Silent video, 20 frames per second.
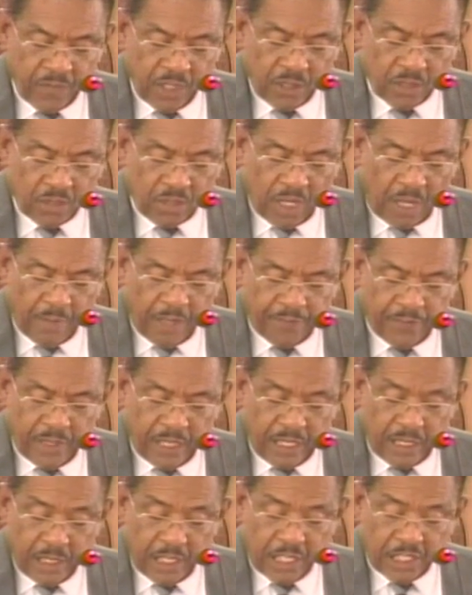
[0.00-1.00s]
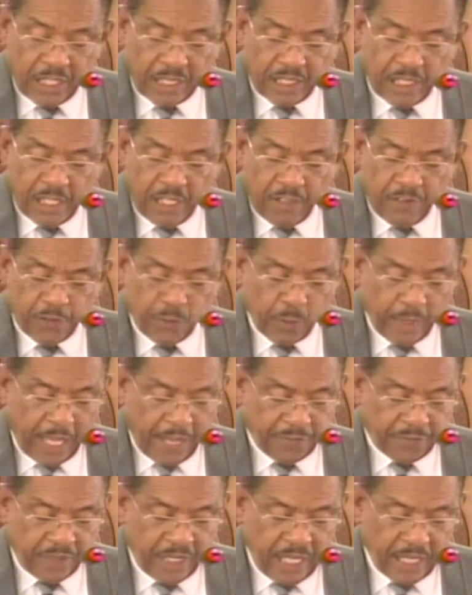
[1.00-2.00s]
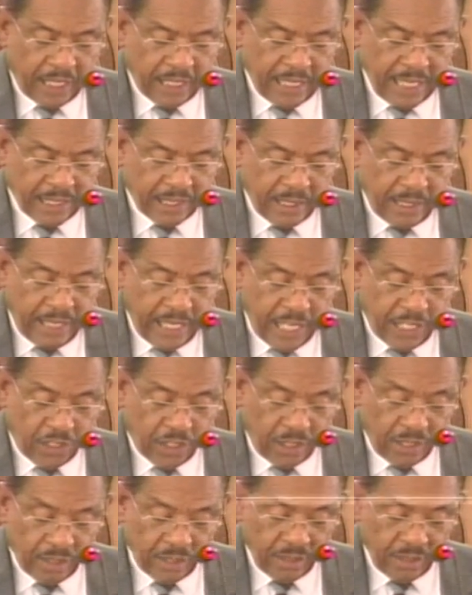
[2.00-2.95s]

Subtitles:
some of the initiatives we have taken as a nation,